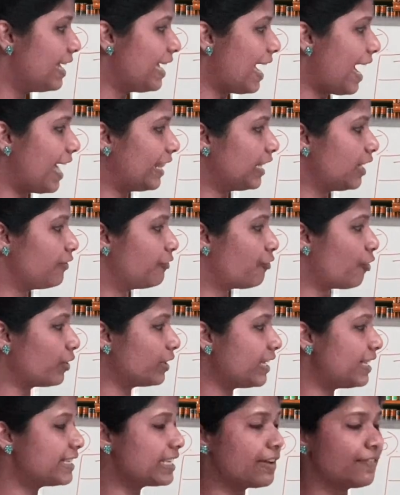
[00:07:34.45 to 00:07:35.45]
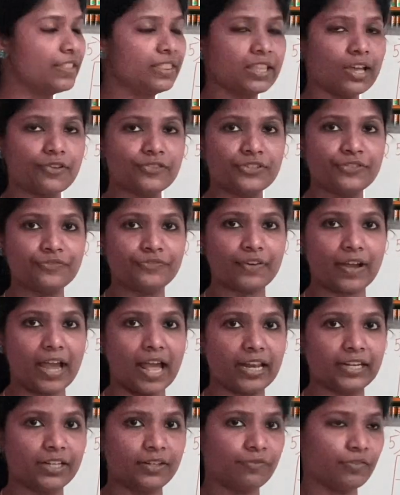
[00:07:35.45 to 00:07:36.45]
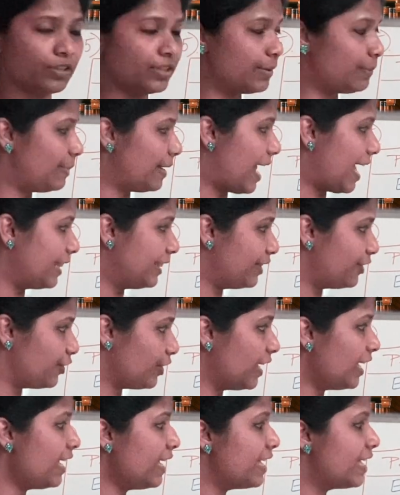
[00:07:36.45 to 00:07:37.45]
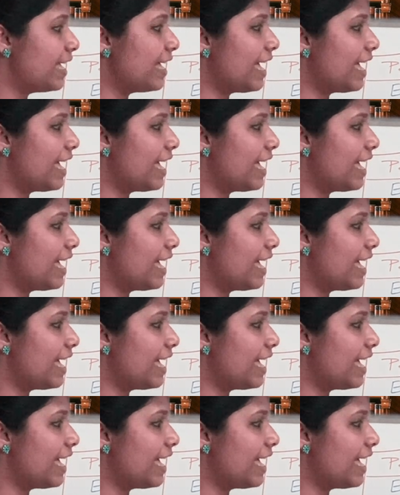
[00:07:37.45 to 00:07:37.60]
and then 47,500 for the plan 3